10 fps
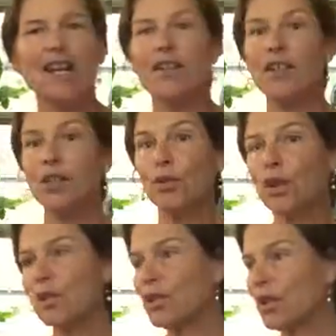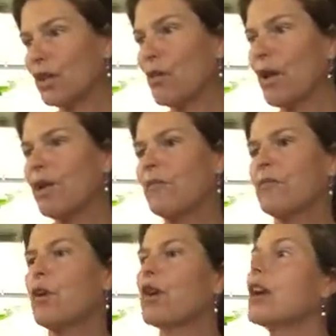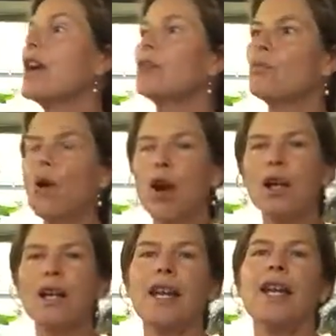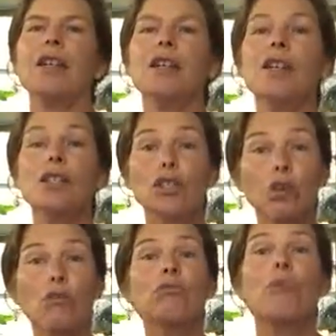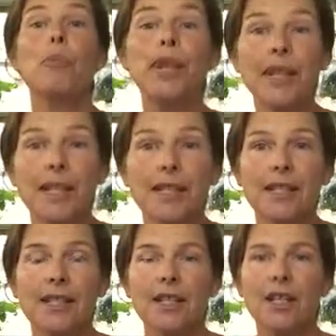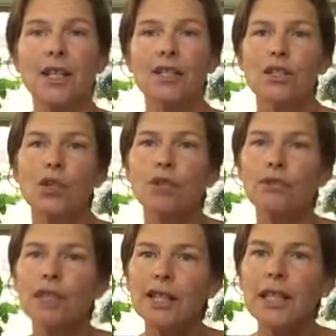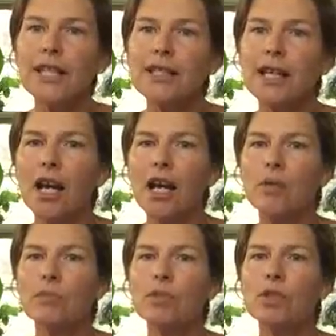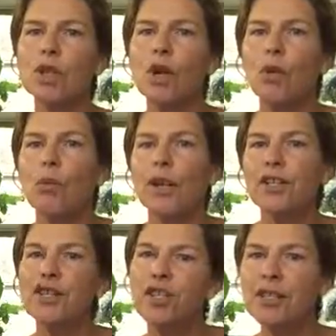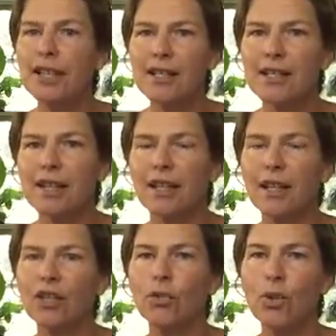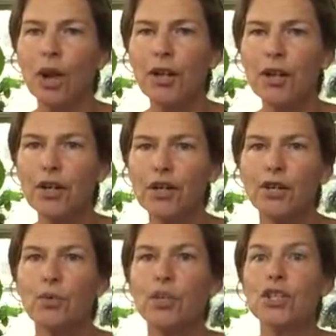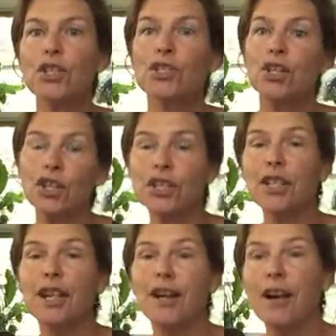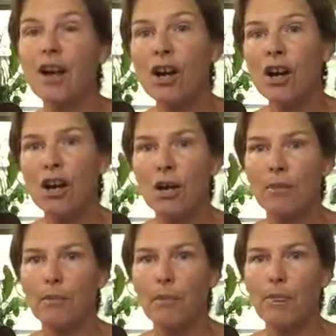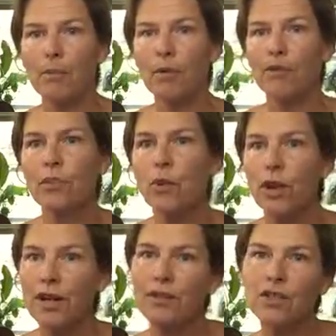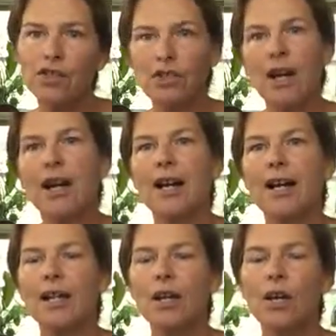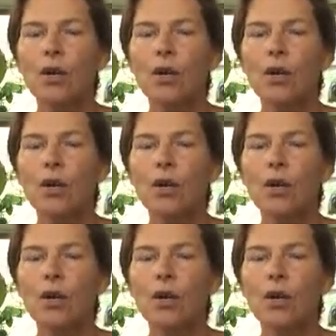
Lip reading: And then you can turn away from her and walk again. So repeat. So the release comes when she does the thing you want her to do, which is start to get calm. We're rewarding the try.